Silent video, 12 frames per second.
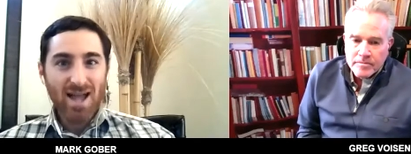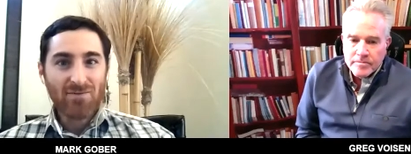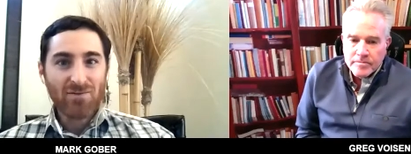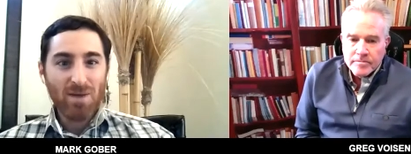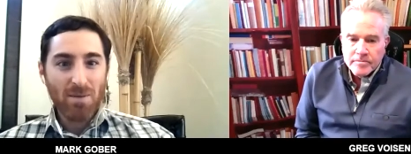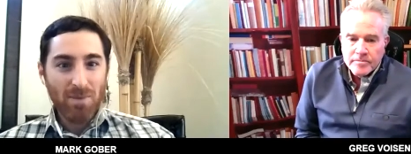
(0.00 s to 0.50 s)

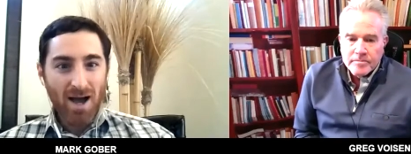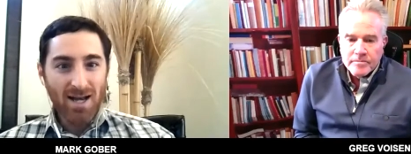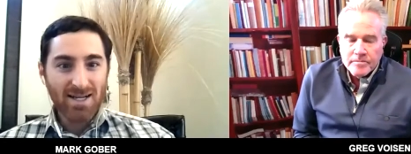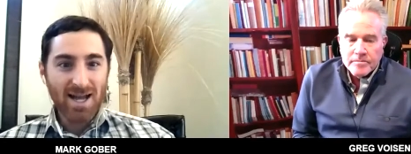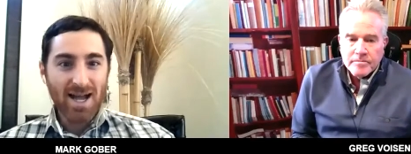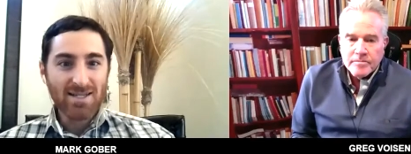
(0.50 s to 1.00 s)
Speaker 1: after my
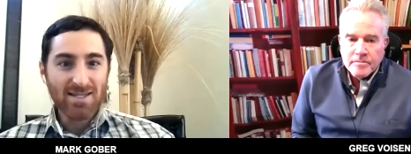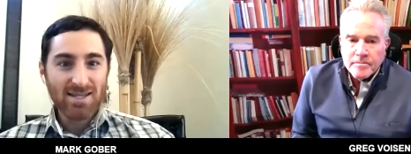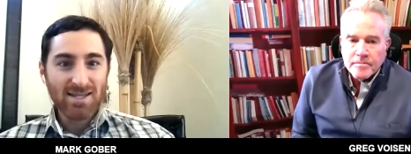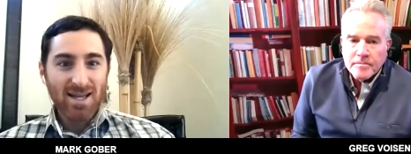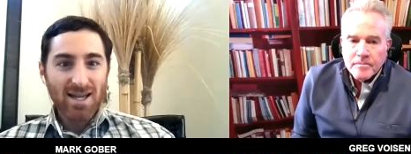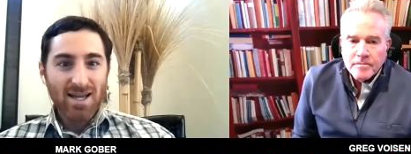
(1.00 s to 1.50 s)
body dies.
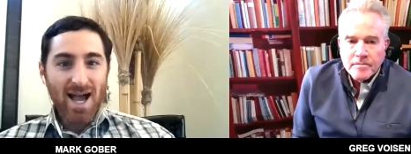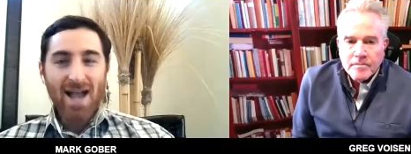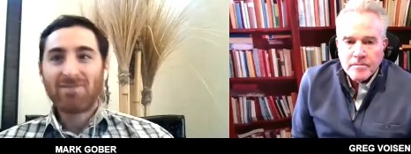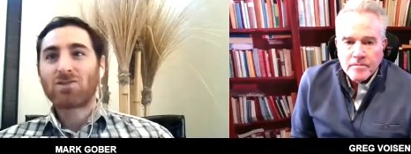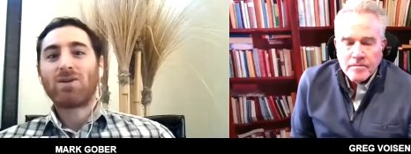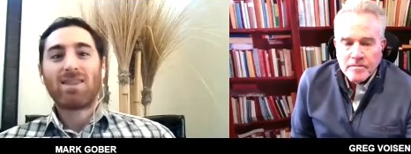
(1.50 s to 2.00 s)
I
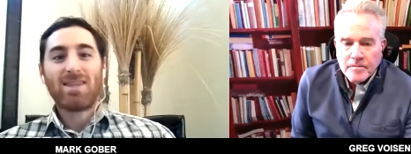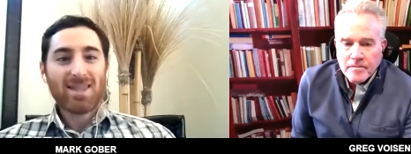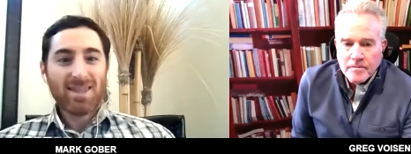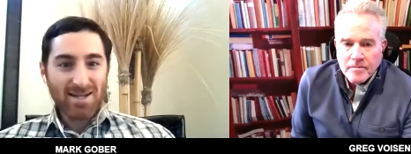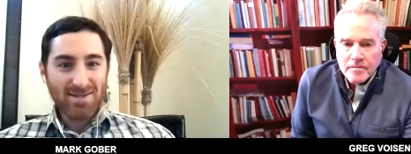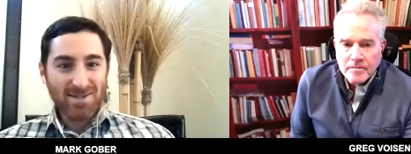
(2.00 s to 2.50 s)
have to rethink
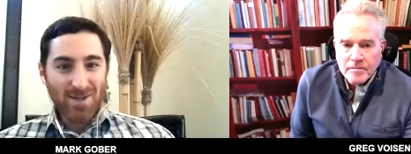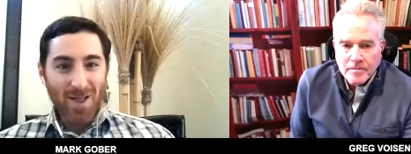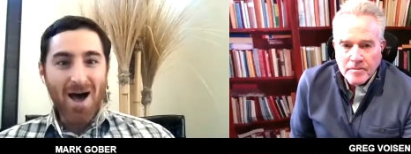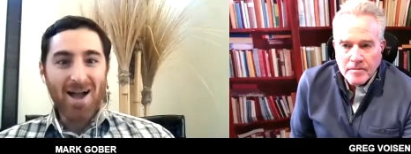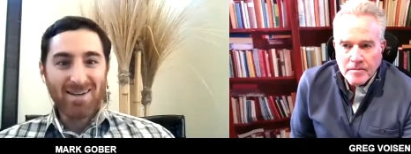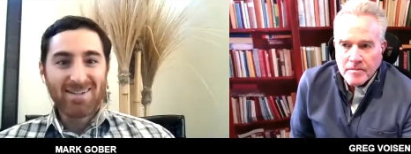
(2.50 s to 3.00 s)
things a
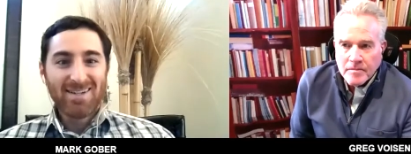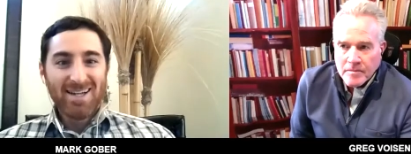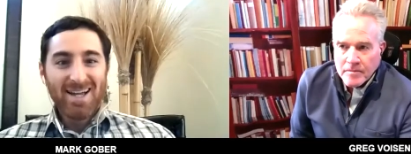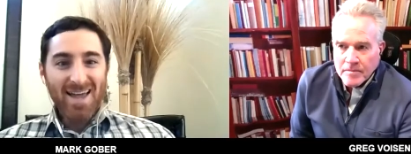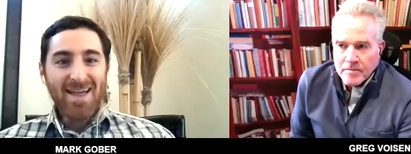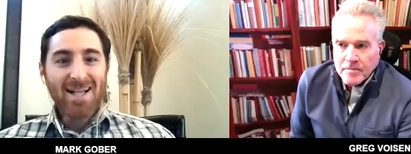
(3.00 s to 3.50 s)
lot.
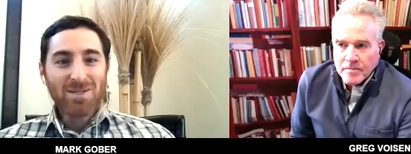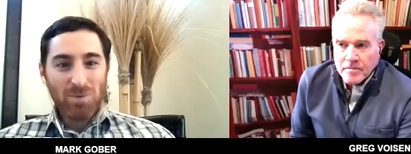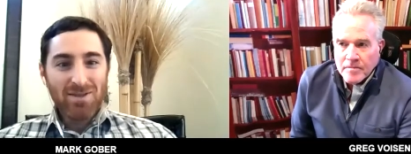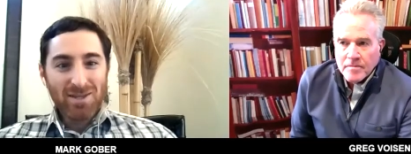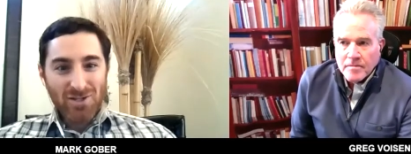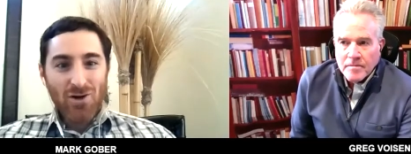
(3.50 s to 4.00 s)
And that's
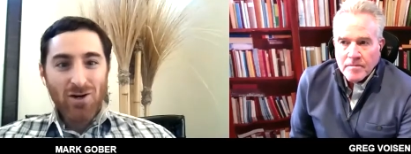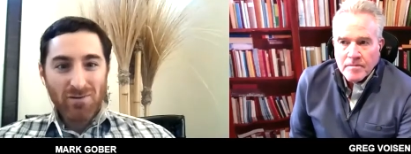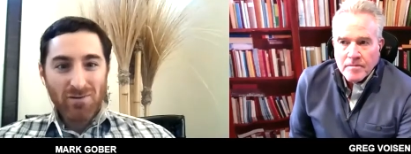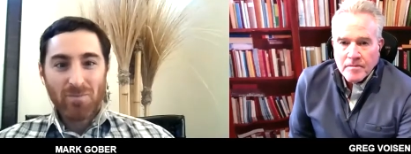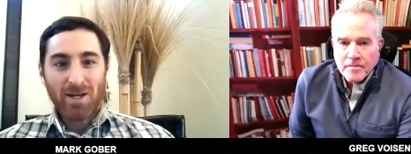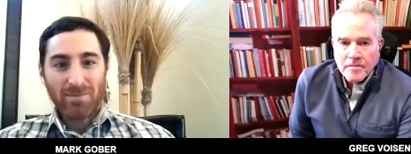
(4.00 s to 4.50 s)
been the journey
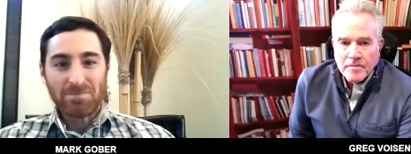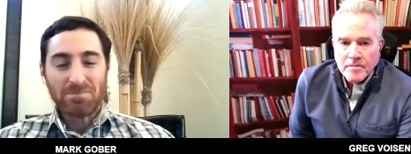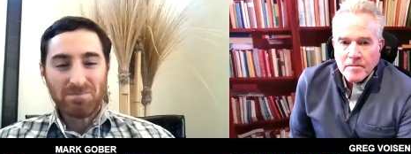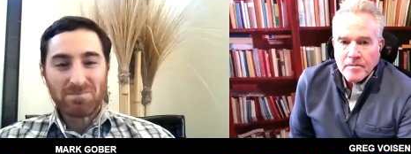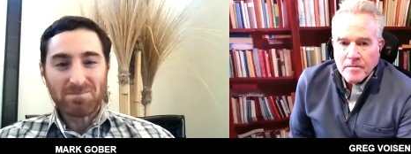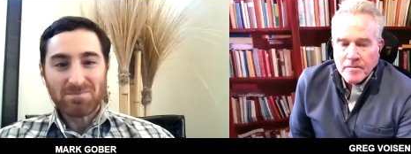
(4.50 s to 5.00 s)
for me.
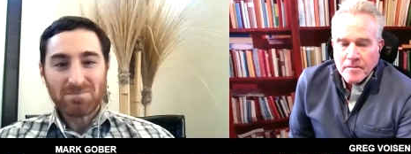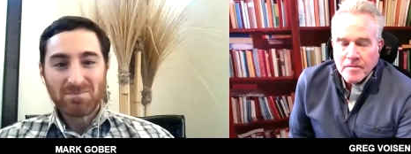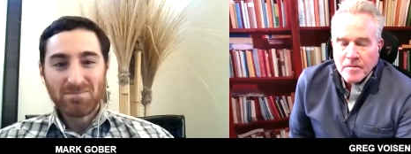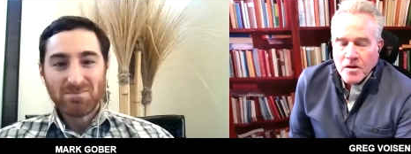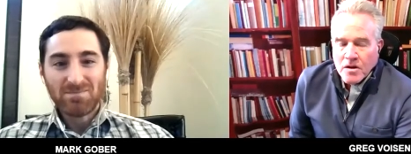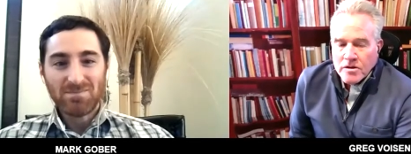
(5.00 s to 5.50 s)

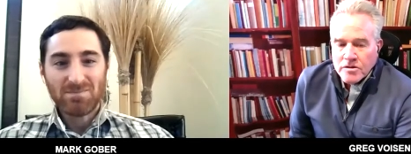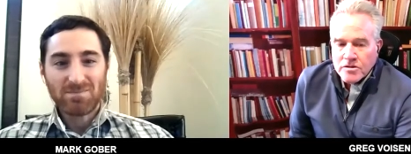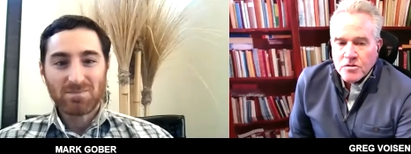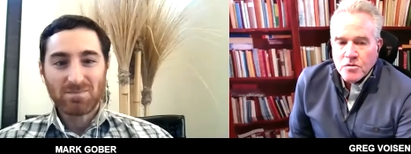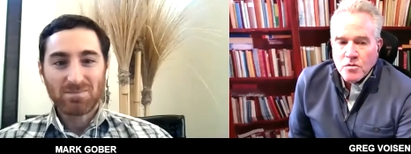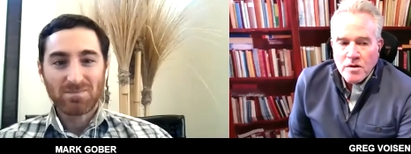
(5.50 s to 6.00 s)

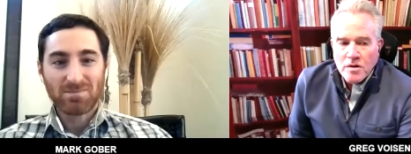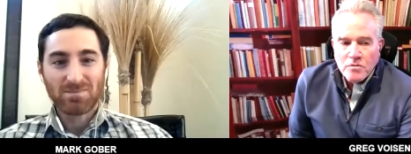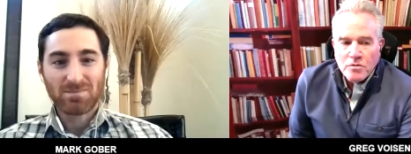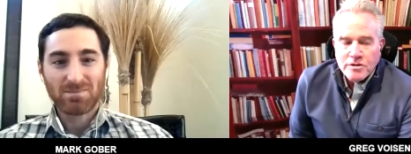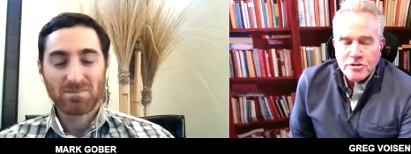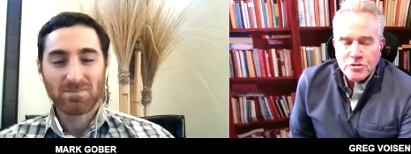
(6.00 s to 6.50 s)
Speaker 2: So, what
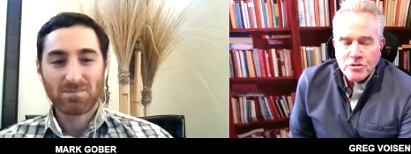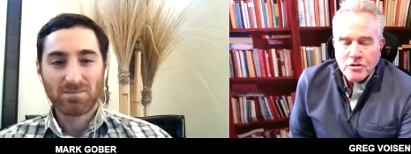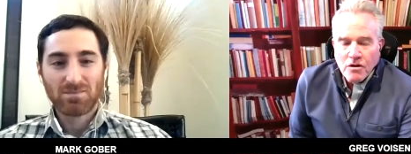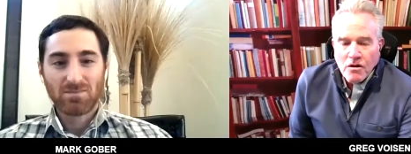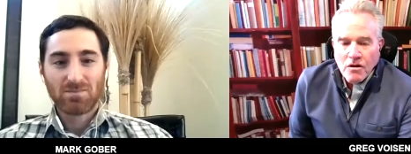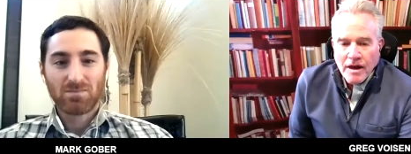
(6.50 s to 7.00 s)
would you
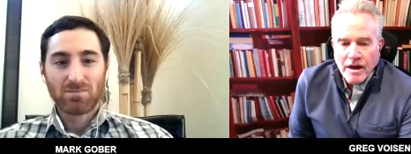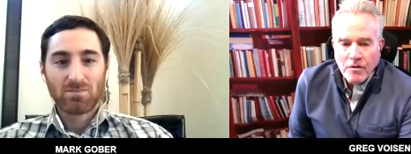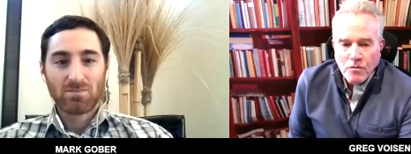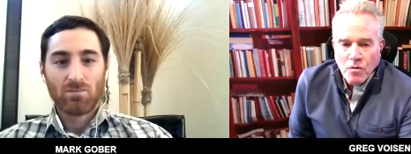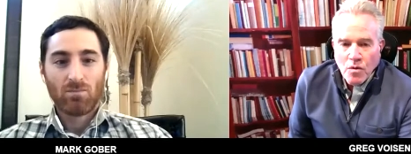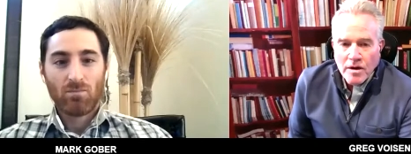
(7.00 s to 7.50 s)
call
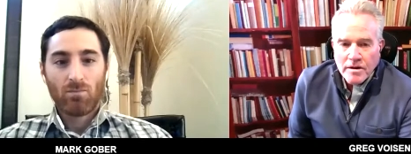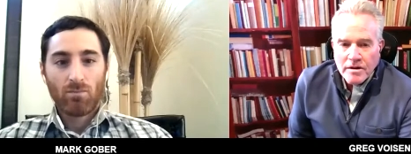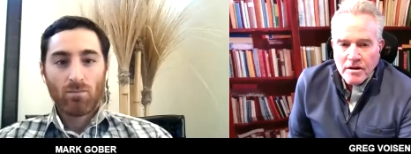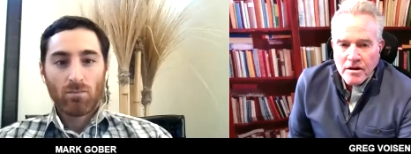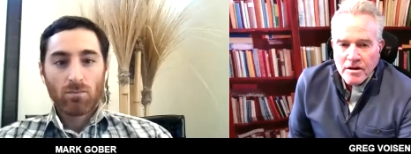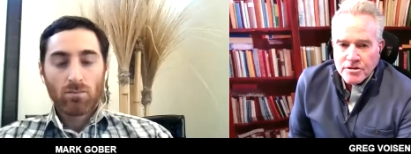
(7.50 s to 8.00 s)
that one
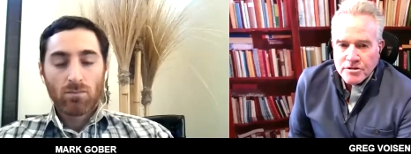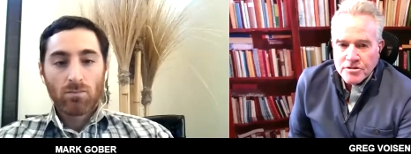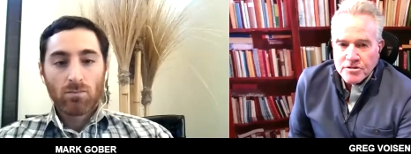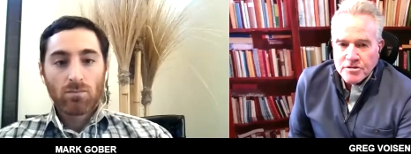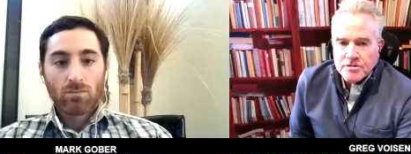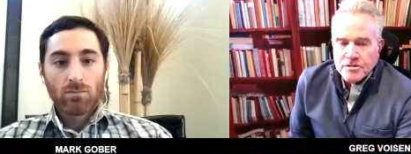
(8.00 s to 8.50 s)

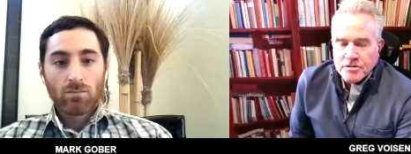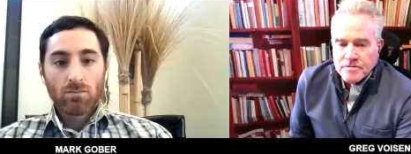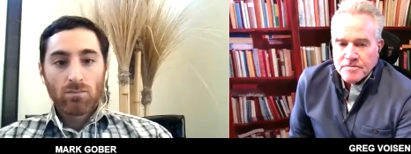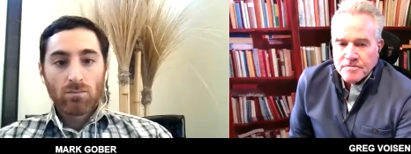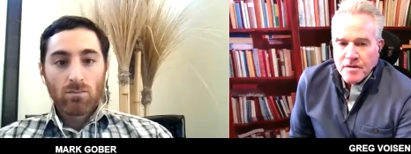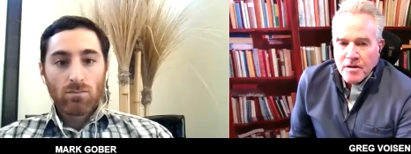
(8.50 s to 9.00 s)
consciousness?
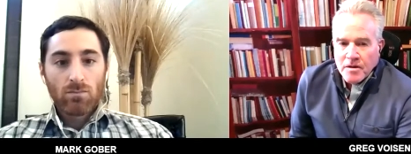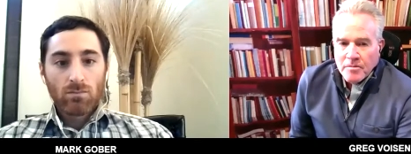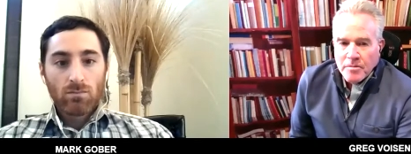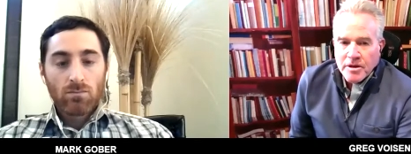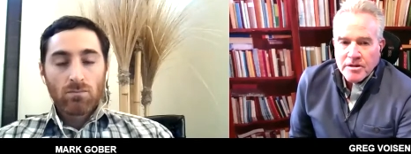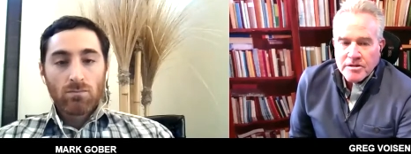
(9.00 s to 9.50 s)

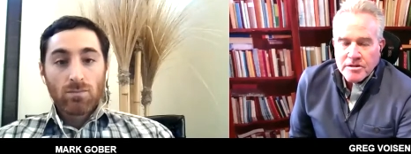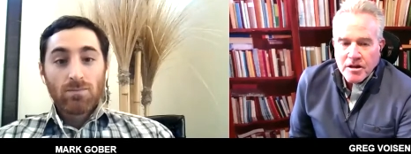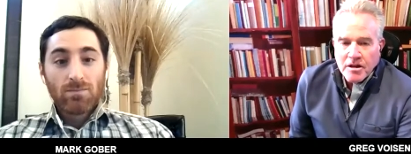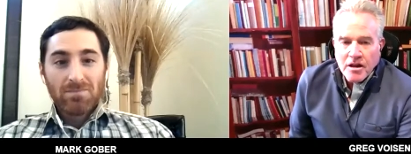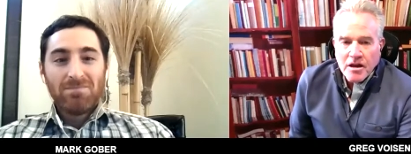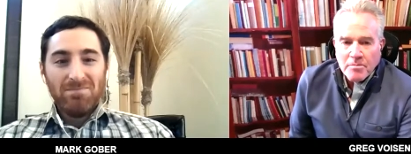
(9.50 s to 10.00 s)
Because
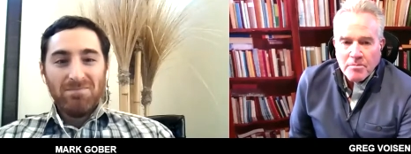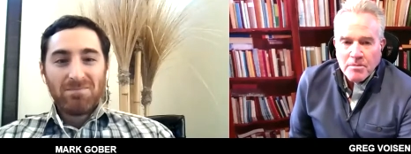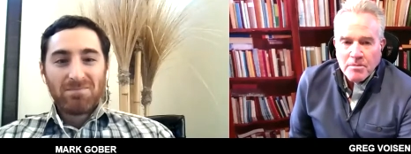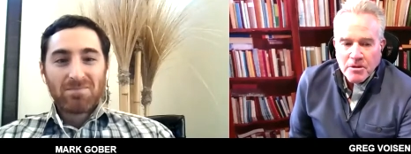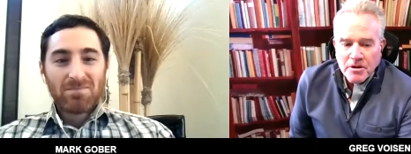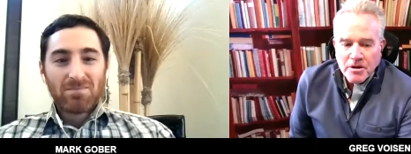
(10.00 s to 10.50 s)
a lot of
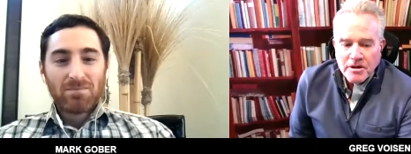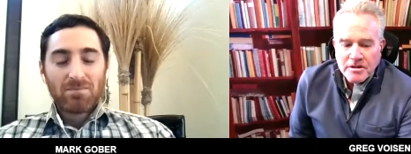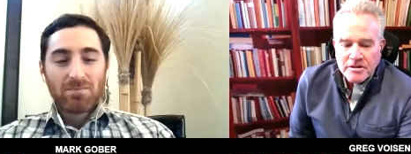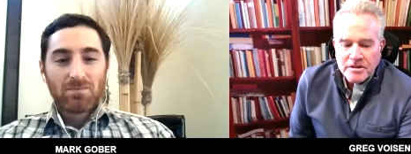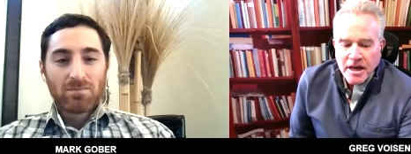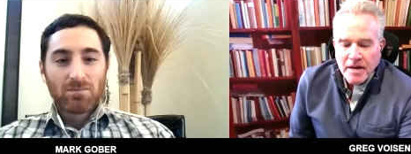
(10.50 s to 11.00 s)
people are going to
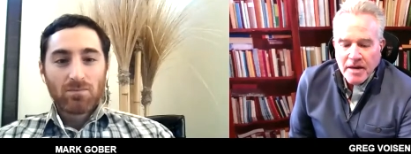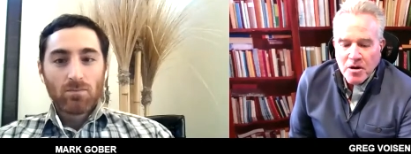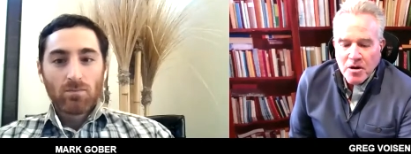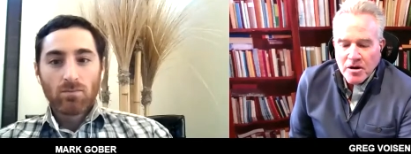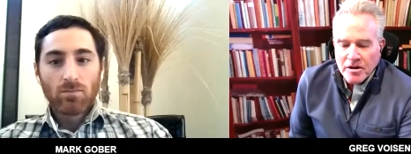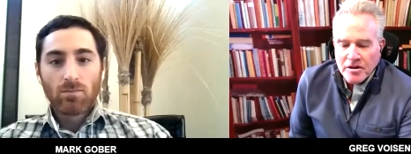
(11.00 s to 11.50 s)
say, "Hey, Mark, you